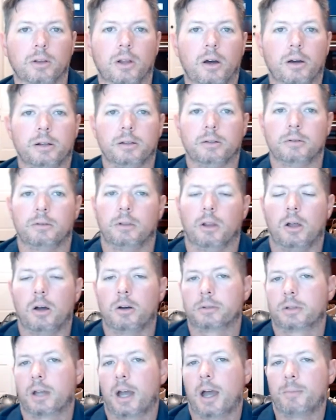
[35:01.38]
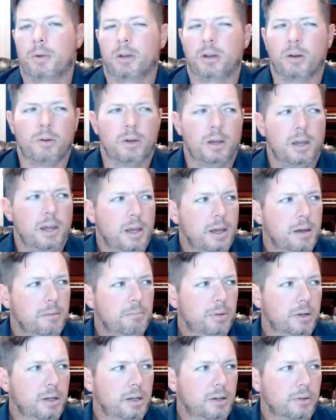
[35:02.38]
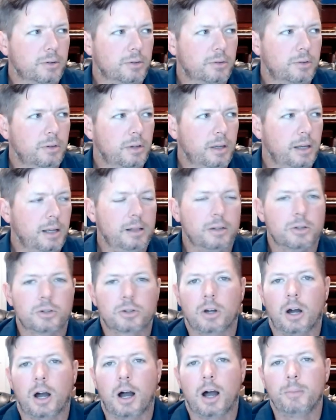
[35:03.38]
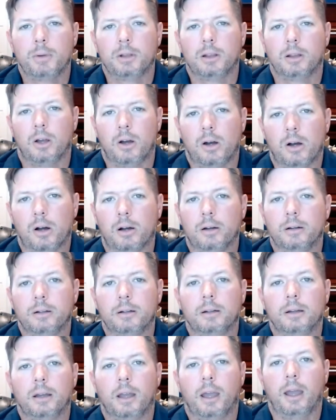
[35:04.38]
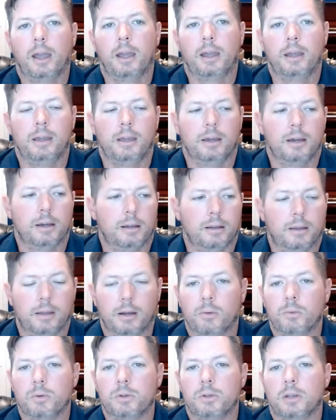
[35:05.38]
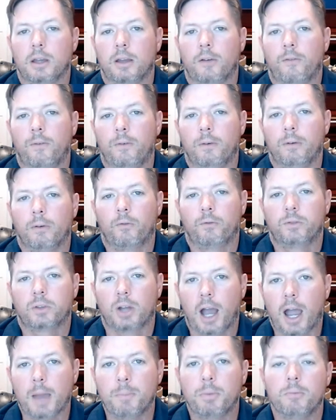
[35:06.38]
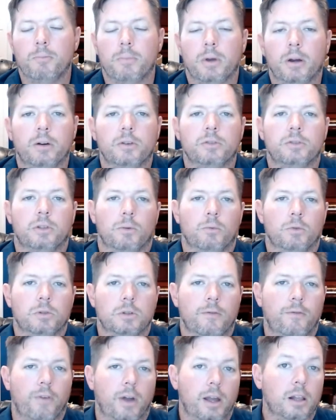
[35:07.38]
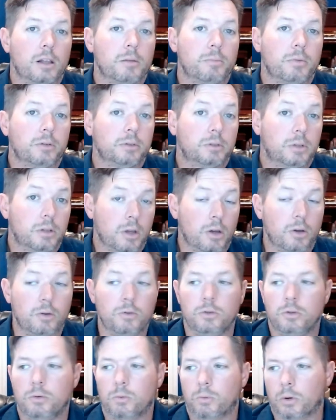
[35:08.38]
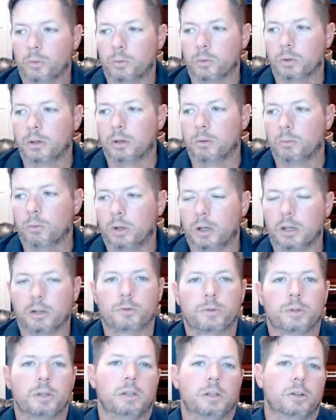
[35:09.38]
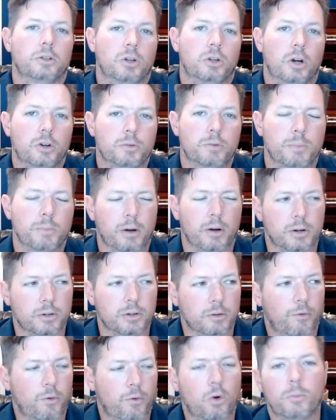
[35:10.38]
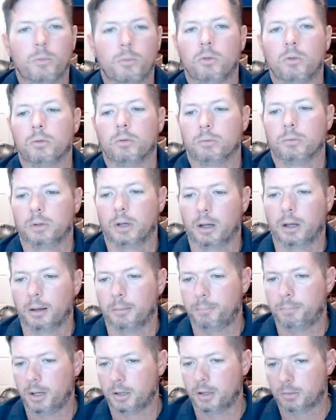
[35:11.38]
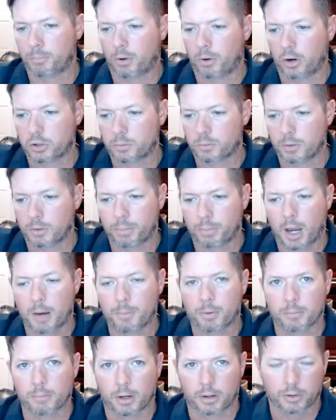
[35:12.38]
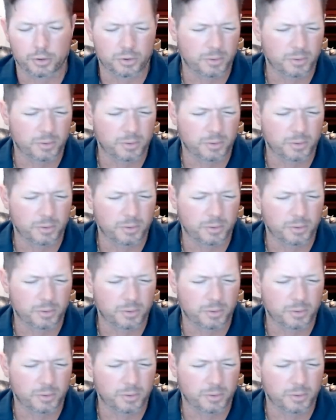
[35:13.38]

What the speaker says: it a long time ago. But under English common law, there was a type of marriage that was available to those who weren't really interested in a church marriage, a formal piece of parchment paper marriage.